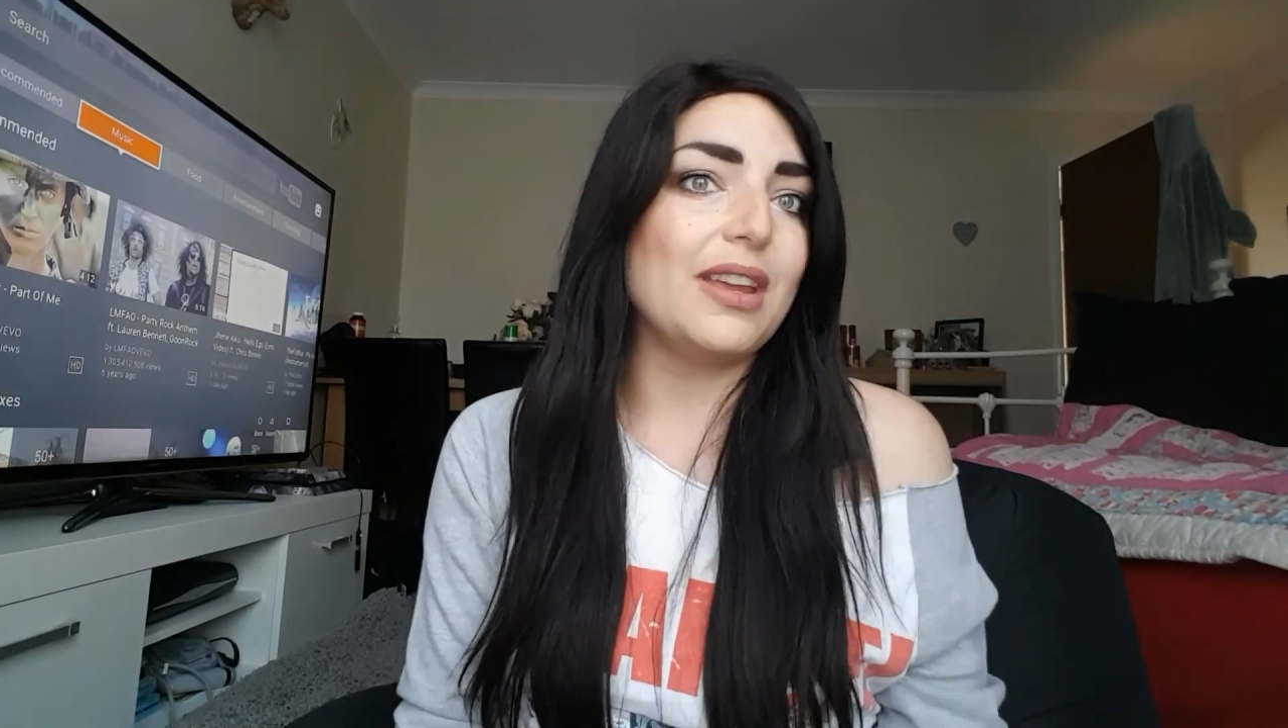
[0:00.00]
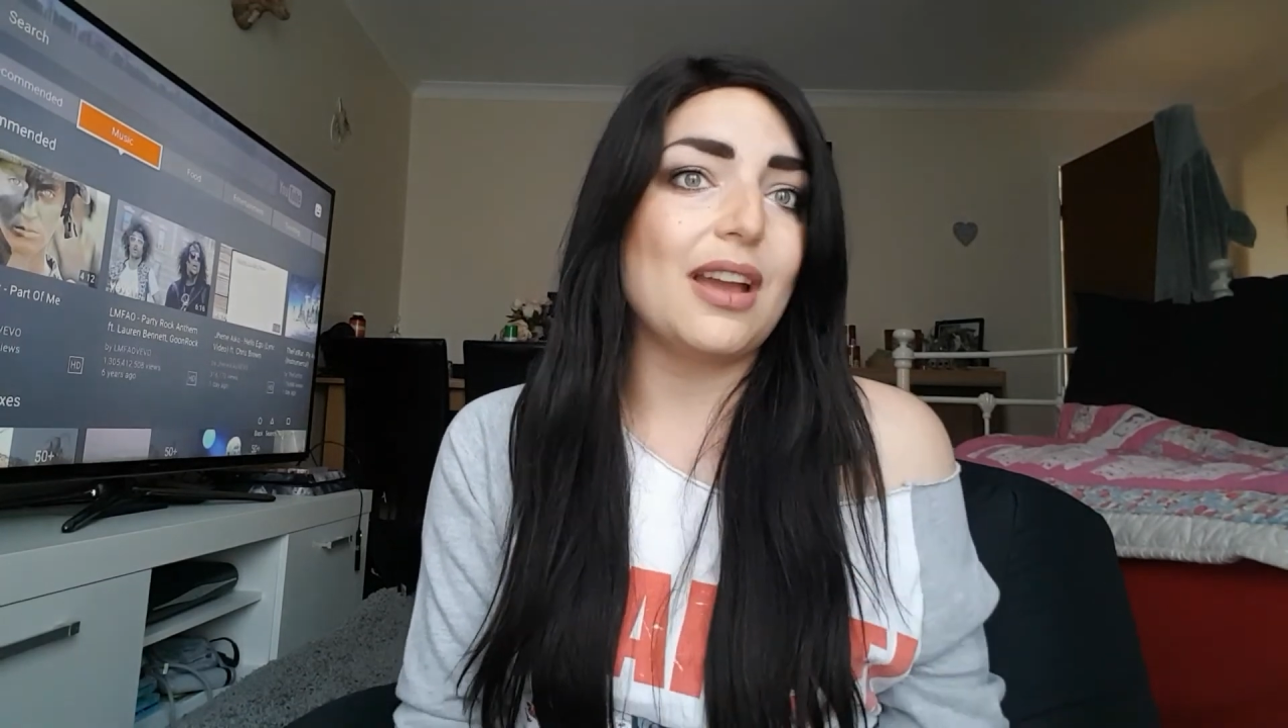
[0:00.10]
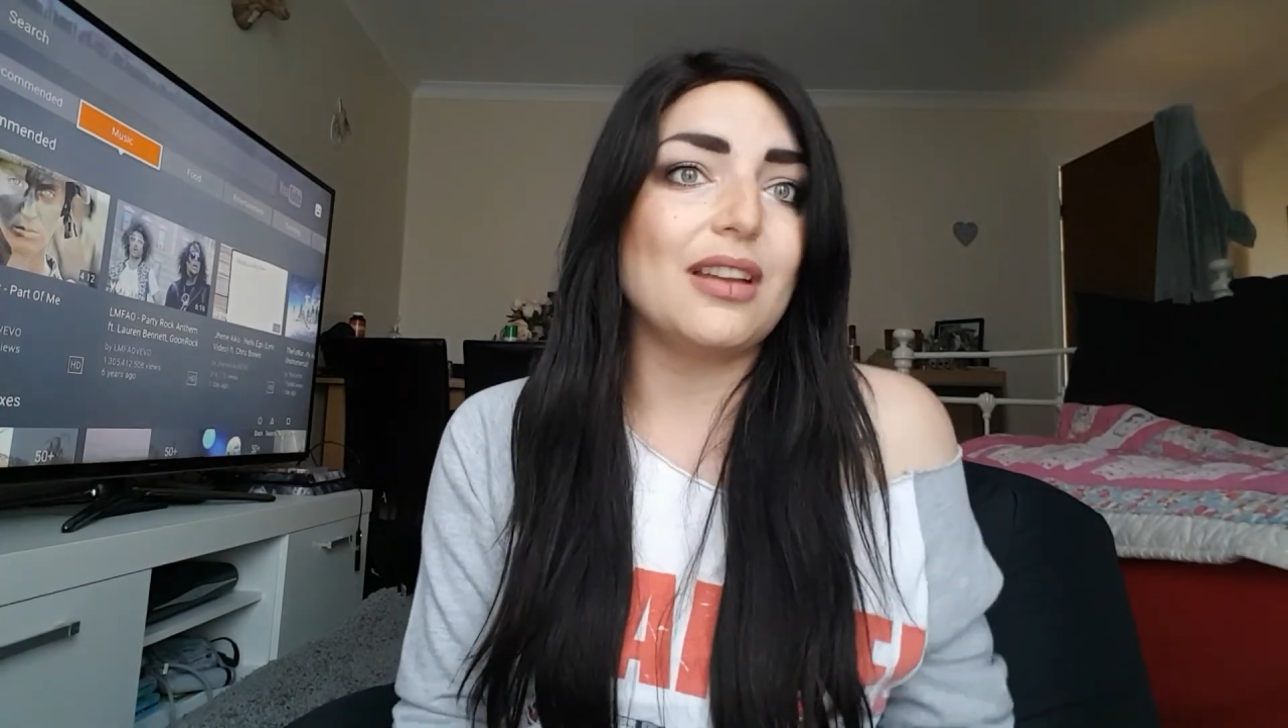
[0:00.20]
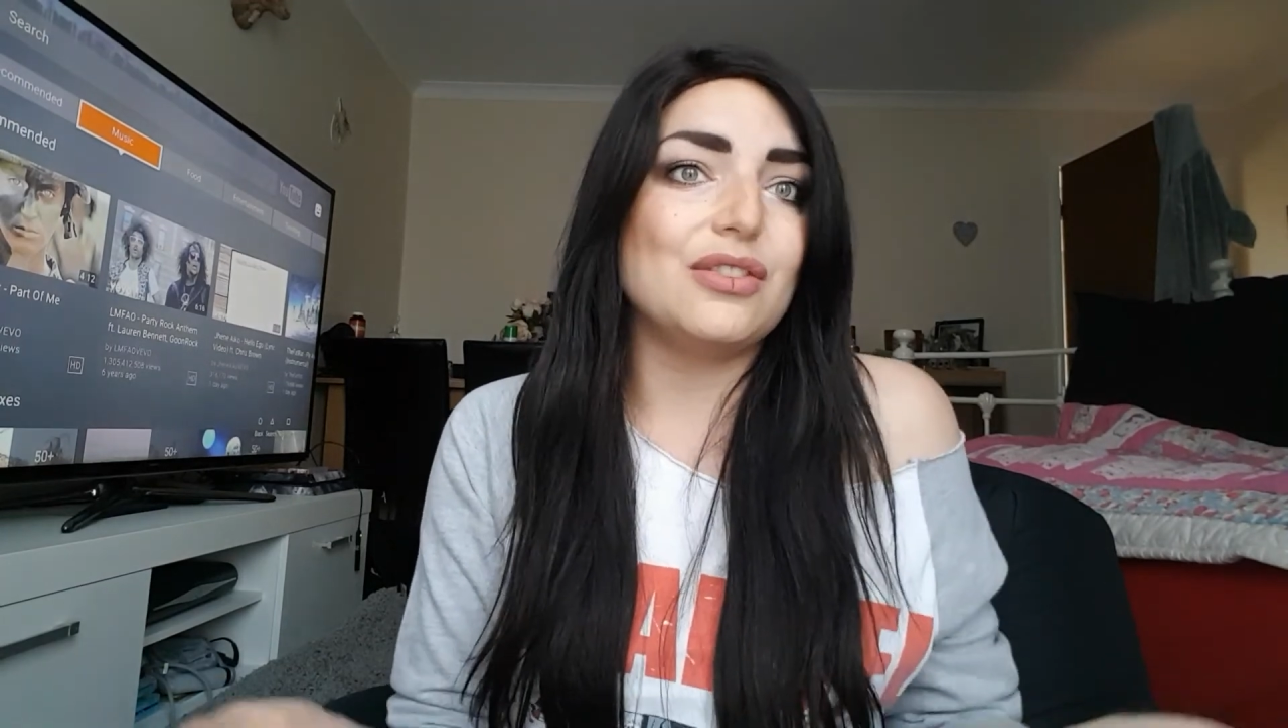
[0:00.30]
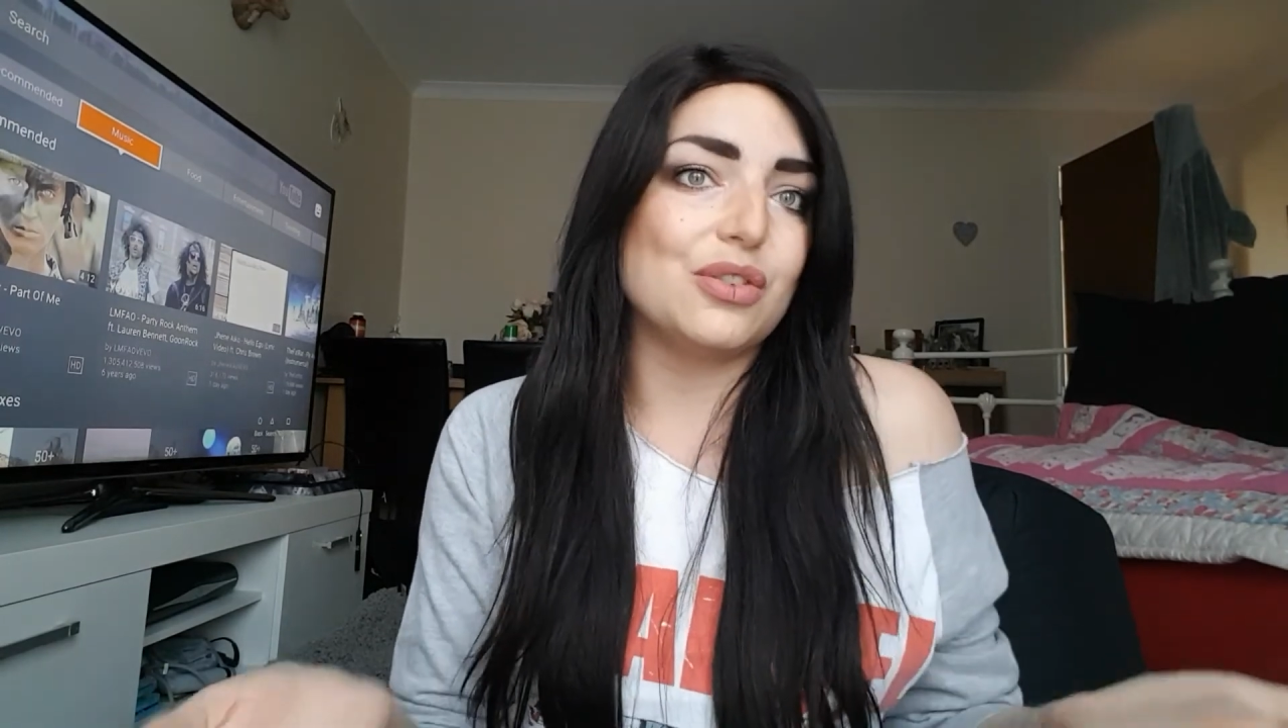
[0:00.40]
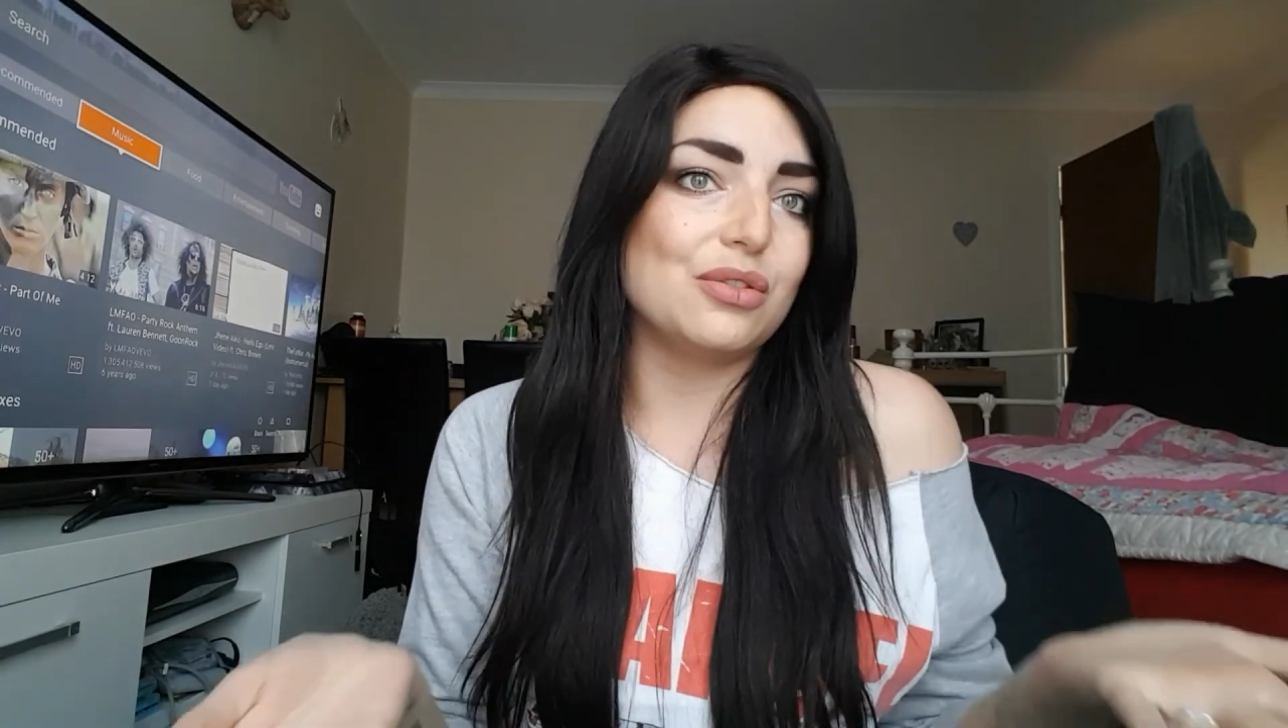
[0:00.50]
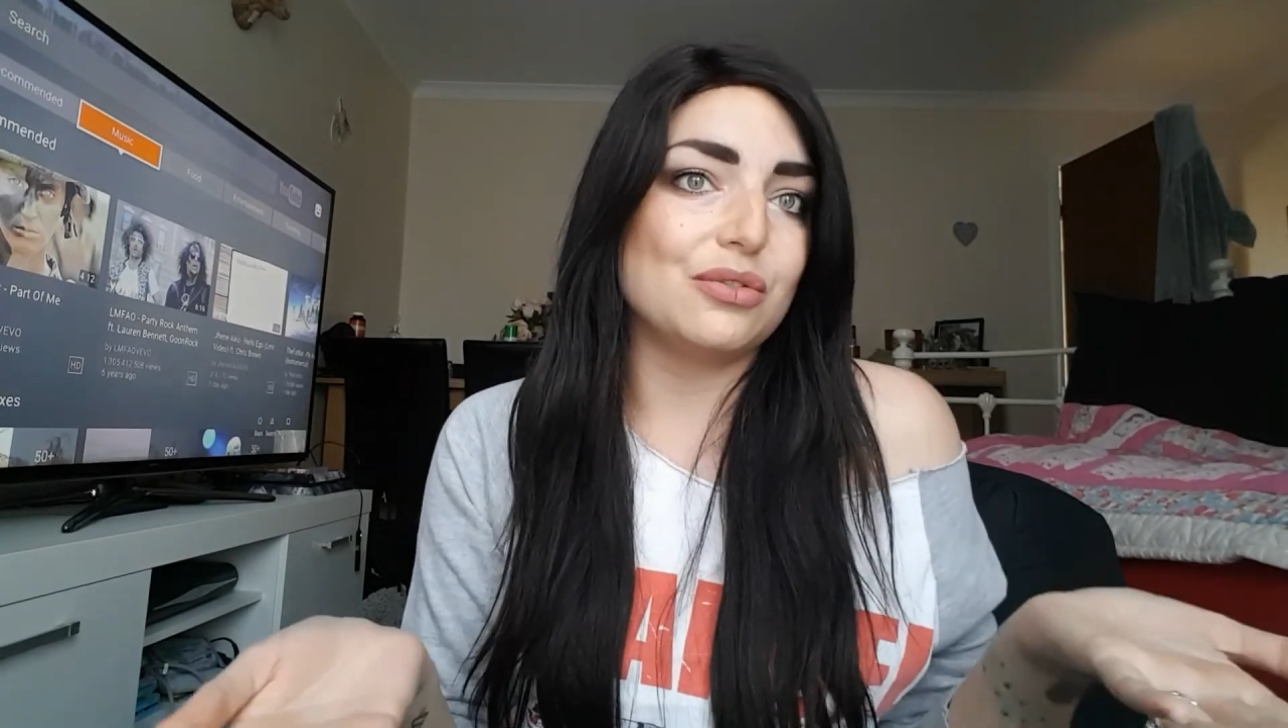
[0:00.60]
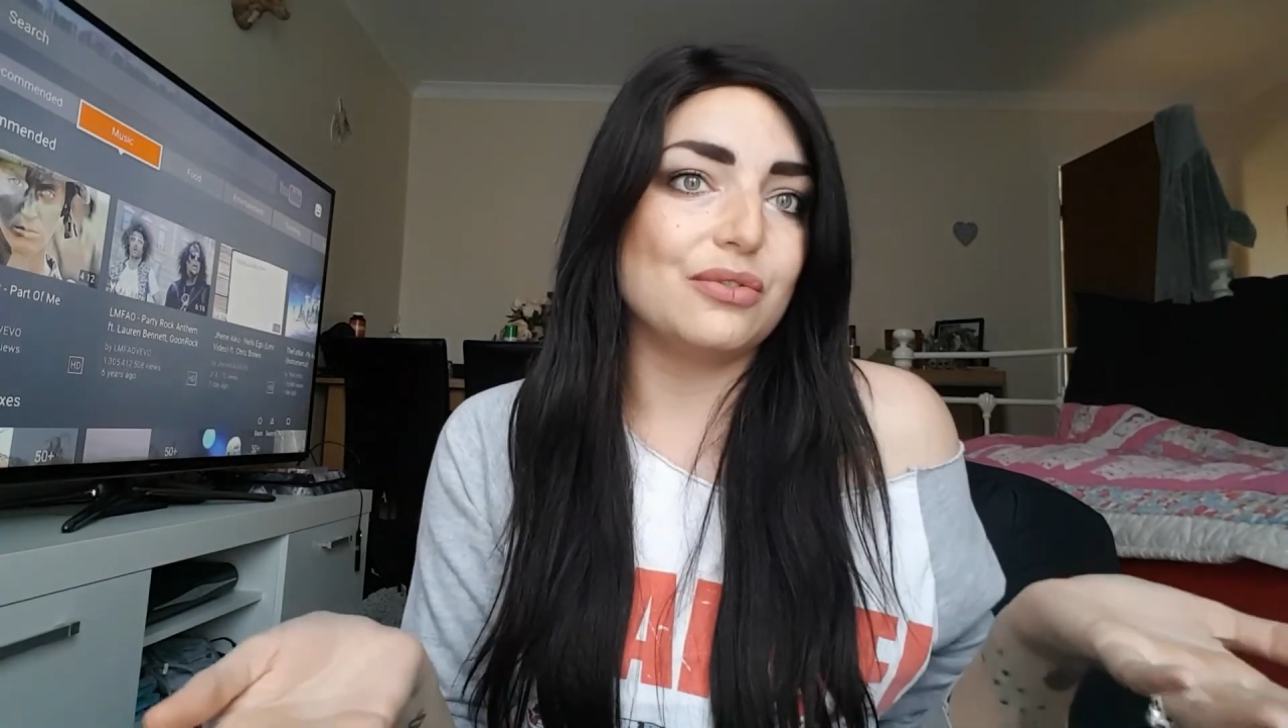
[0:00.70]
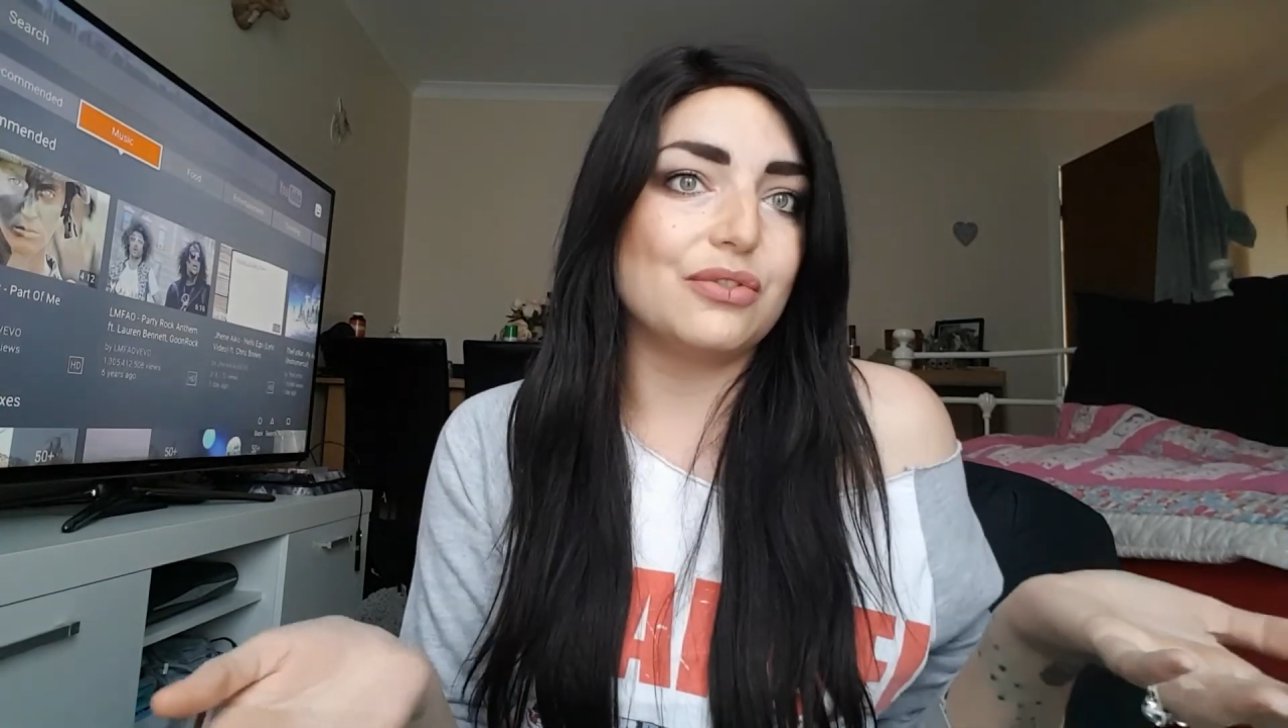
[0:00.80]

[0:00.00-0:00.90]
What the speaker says: can't you?